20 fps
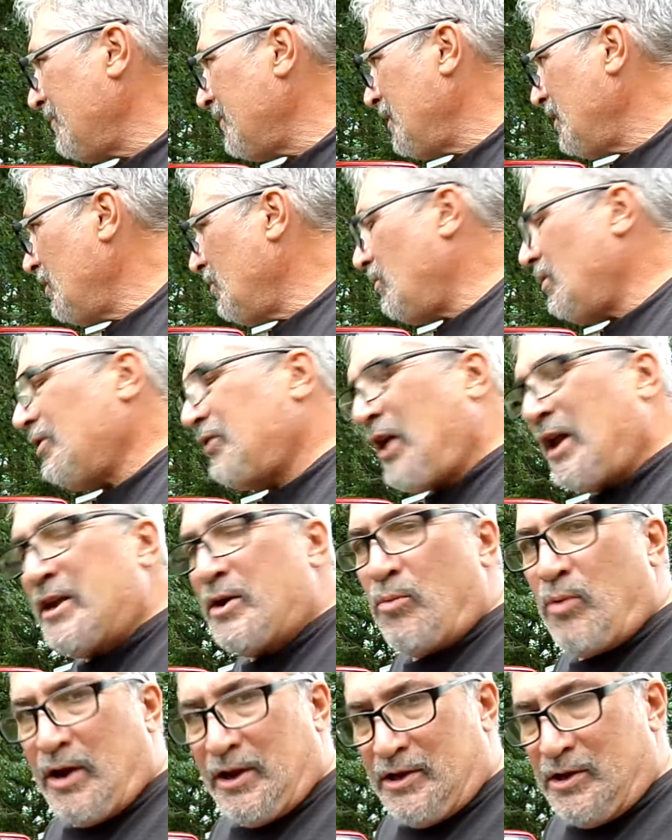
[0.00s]
Well, I'll tell you
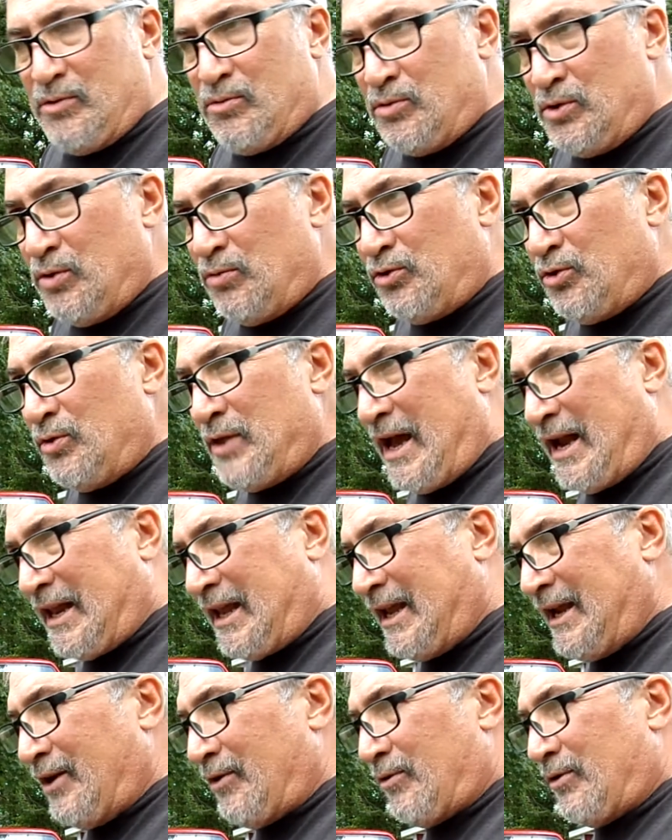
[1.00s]
what, you do that
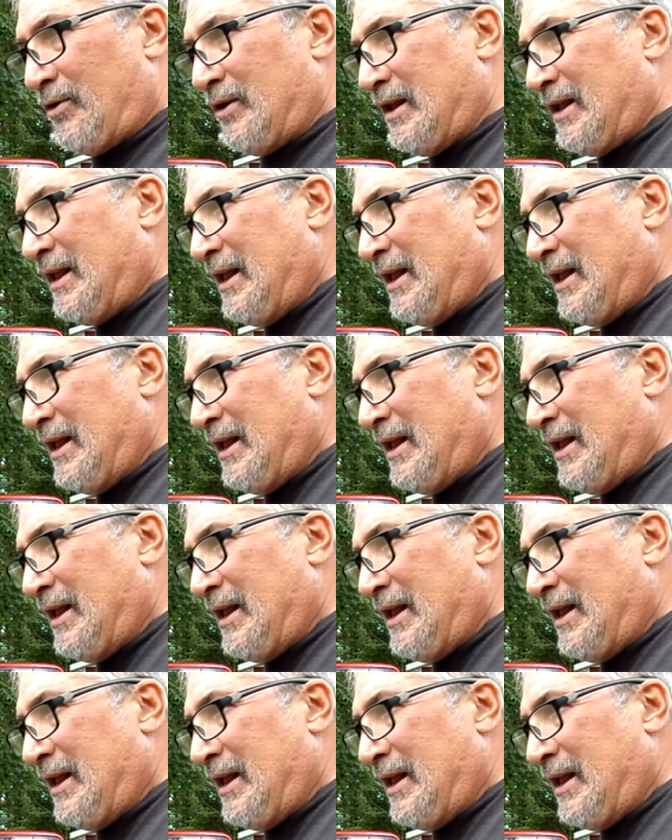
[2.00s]
here,